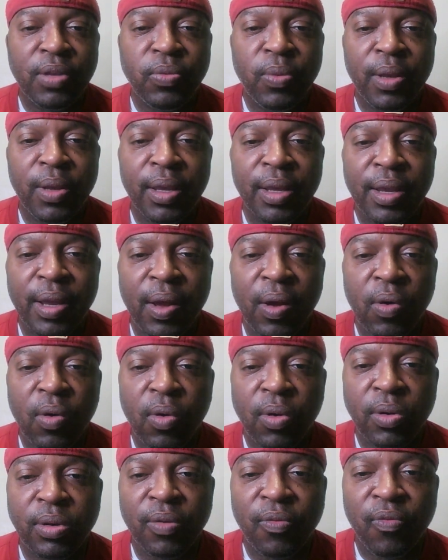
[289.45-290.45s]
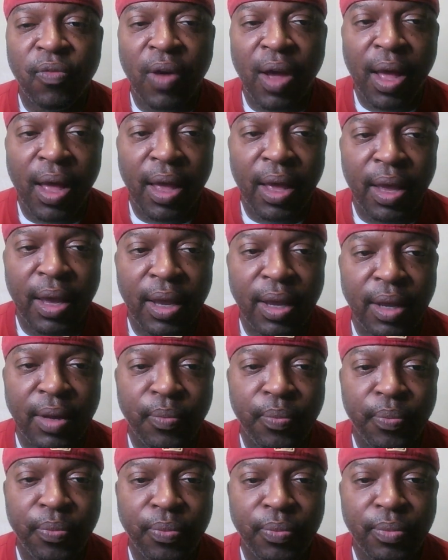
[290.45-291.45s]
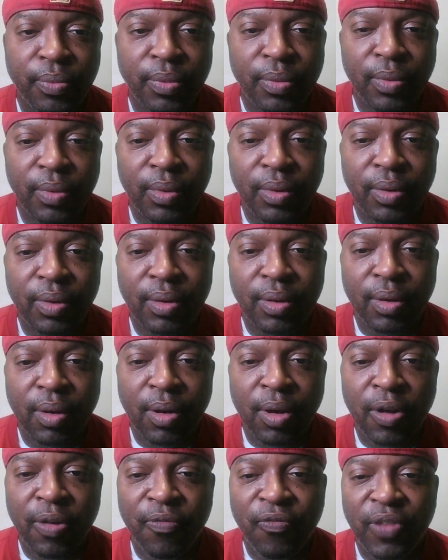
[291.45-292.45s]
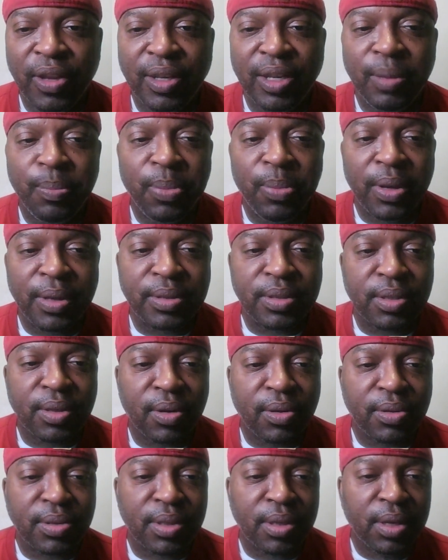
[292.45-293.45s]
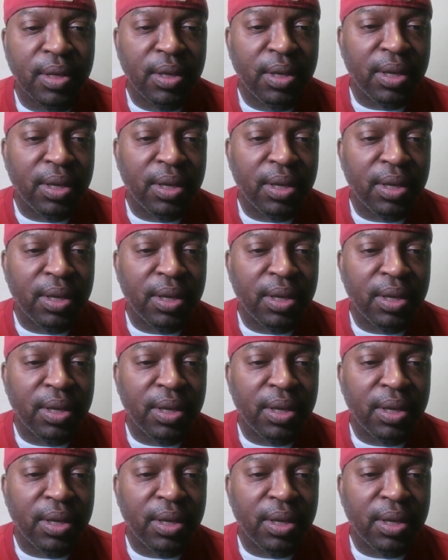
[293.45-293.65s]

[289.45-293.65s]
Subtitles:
we can count or divide 50 pencils?